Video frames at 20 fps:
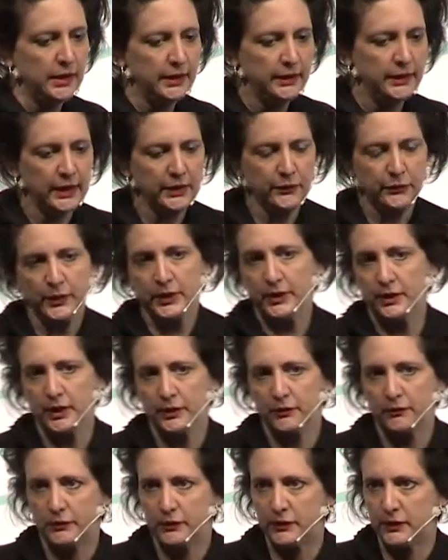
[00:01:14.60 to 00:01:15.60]
And I've written
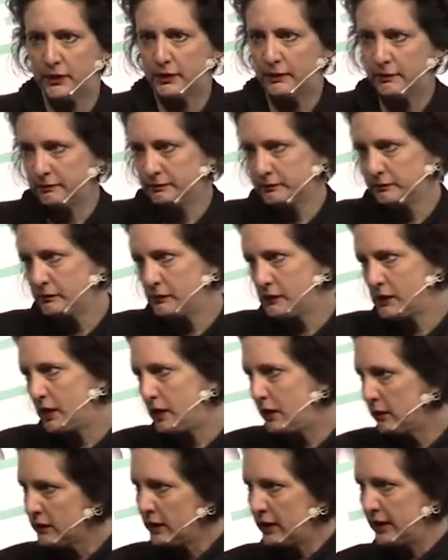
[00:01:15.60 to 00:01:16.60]
it for
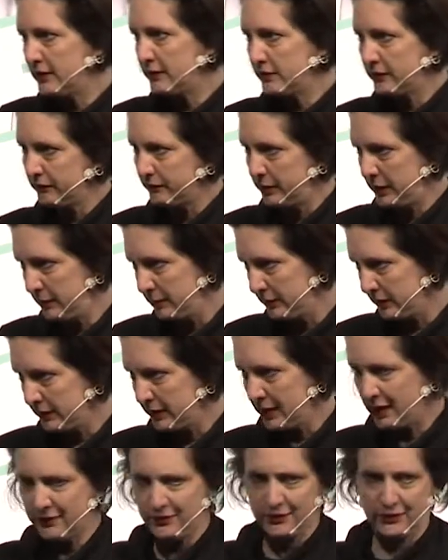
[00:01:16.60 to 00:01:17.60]
all kinds of people,
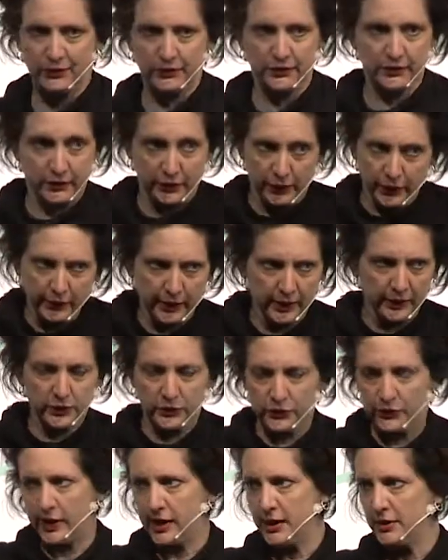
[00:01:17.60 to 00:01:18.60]
not just
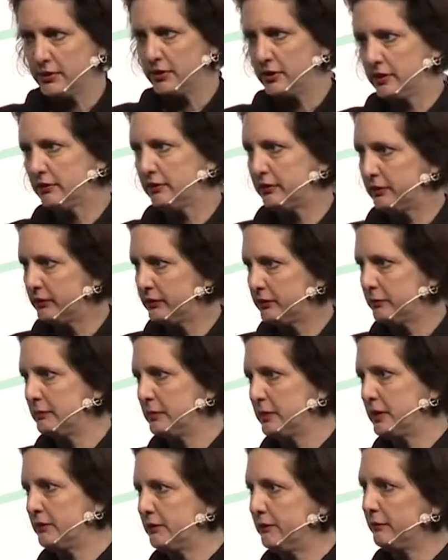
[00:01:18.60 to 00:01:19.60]
UX strategists,
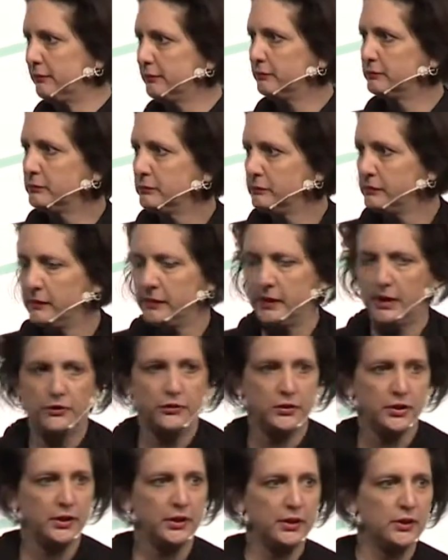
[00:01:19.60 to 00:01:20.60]
but
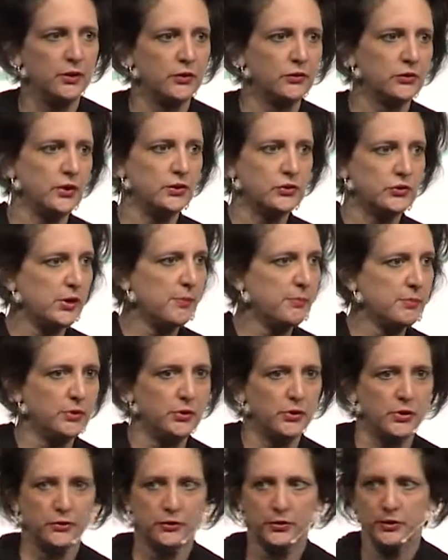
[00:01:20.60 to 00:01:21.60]
engineers,
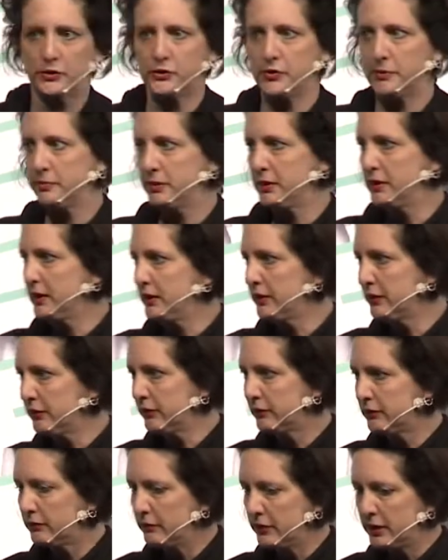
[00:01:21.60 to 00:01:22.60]
entrepreneurs,
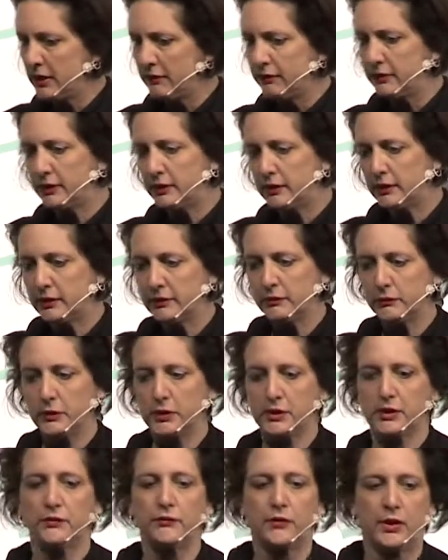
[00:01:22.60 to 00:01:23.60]
entrepreneurs, whatever
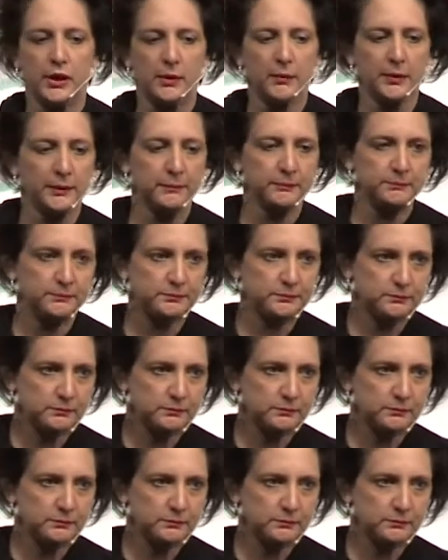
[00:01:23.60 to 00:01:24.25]
work environment.